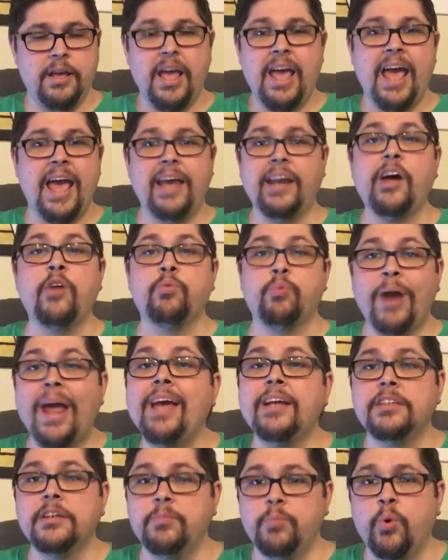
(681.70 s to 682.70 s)
And a
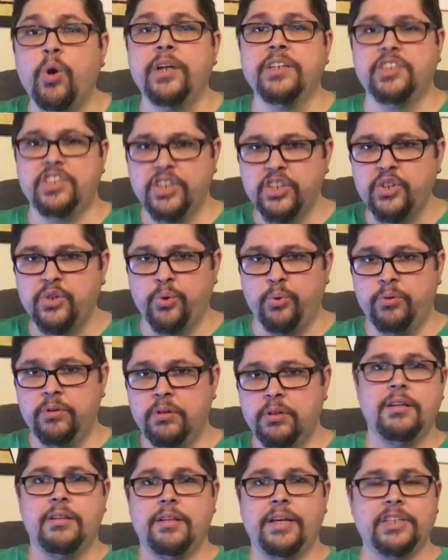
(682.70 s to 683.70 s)
random one, too.
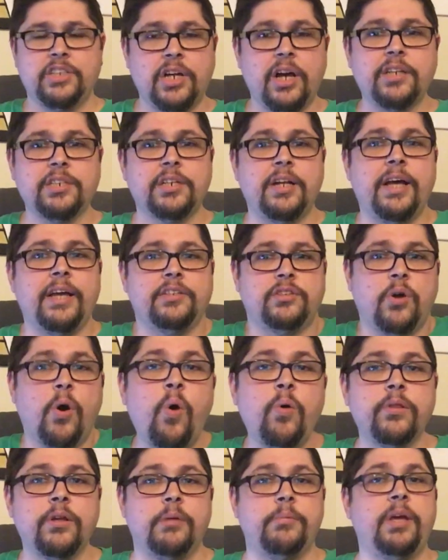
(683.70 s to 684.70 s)
Like Josh and I had
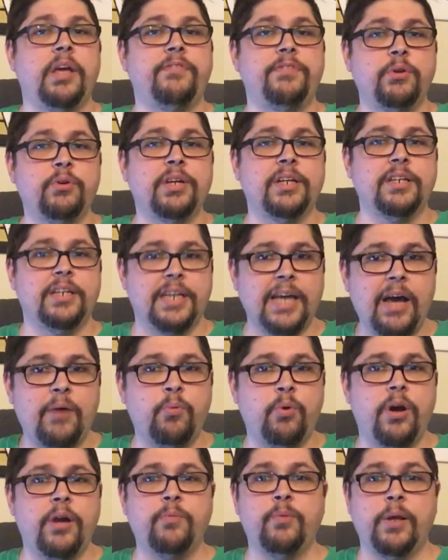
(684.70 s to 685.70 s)
told them, if you can get
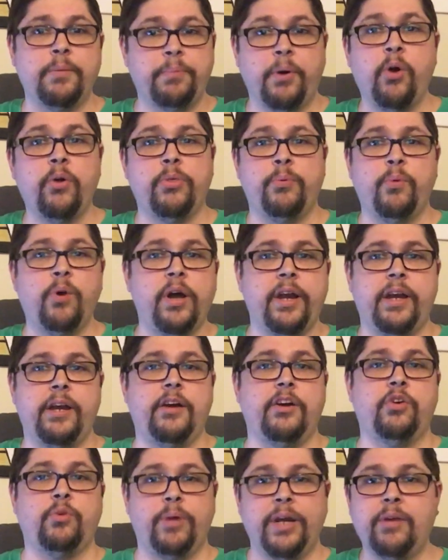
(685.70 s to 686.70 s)
one, we both wanted a
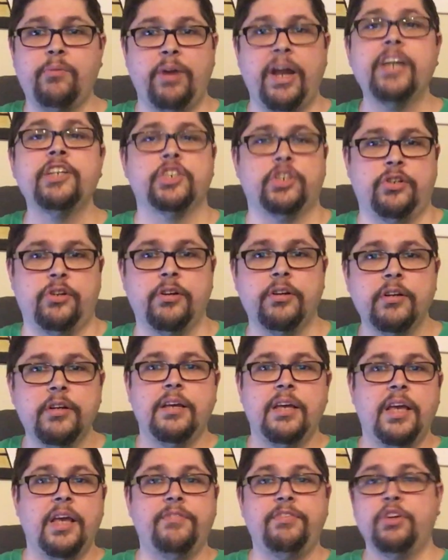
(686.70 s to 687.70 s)
Green Ranger.
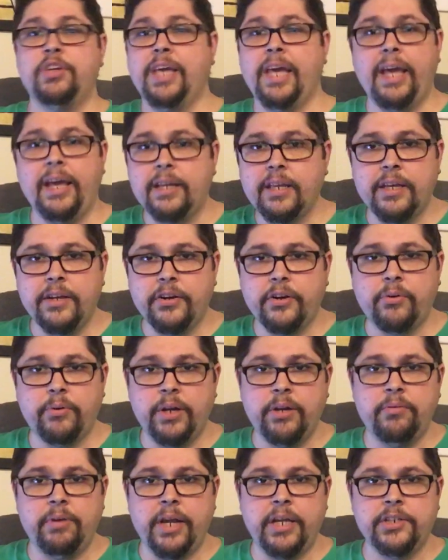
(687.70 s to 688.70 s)
If you can't get a
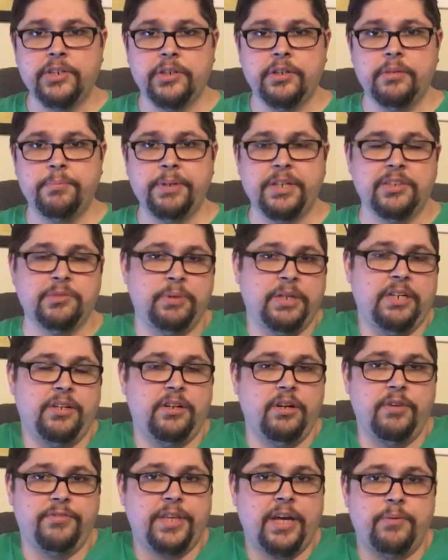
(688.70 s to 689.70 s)
Green Ranger, because we didn't
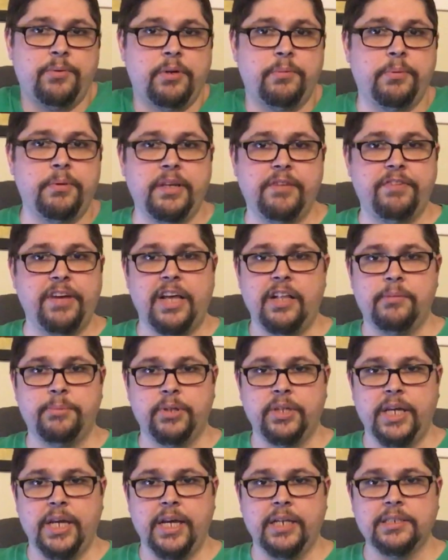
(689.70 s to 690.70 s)
know if that one would be available
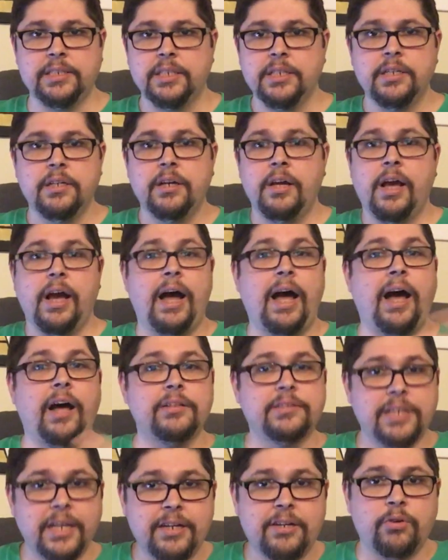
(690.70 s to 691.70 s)
yet, I'll
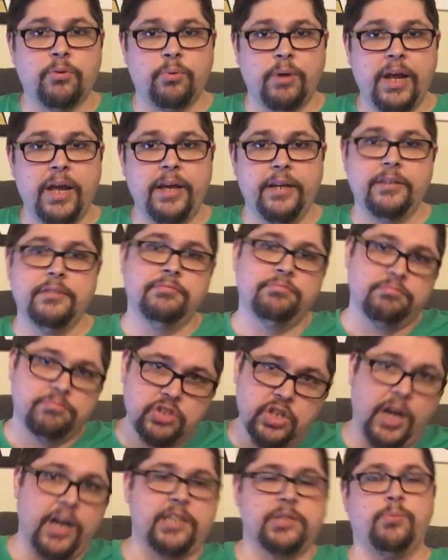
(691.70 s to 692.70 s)
take a red.
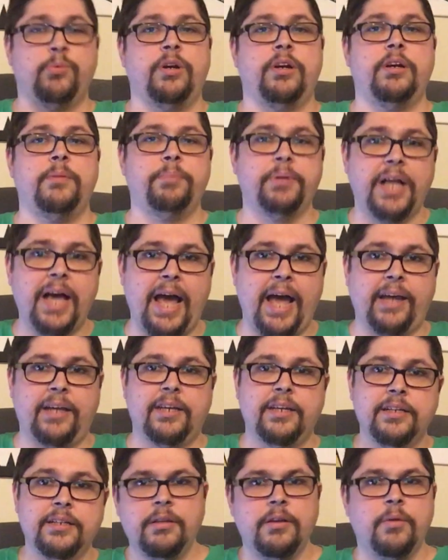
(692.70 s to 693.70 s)
Josh wanted a black.
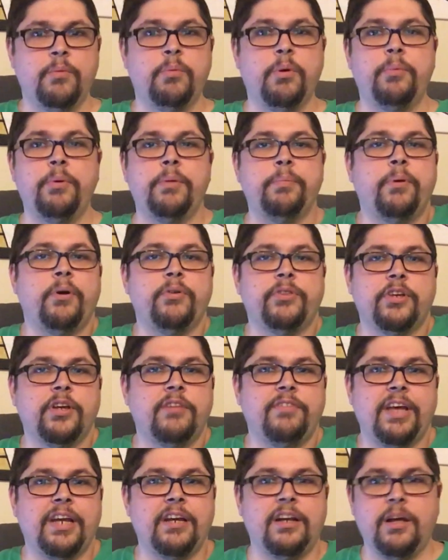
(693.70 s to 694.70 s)
But we both could have
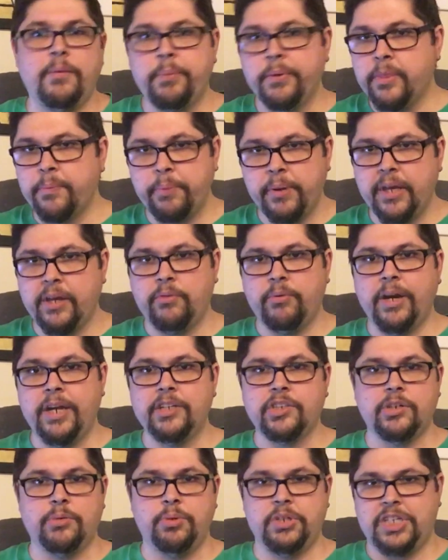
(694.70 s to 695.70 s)
ended up with the Pink
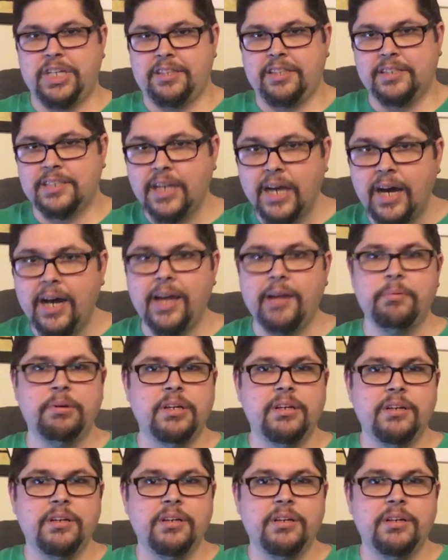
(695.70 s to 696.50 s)
Ranger, which at the time,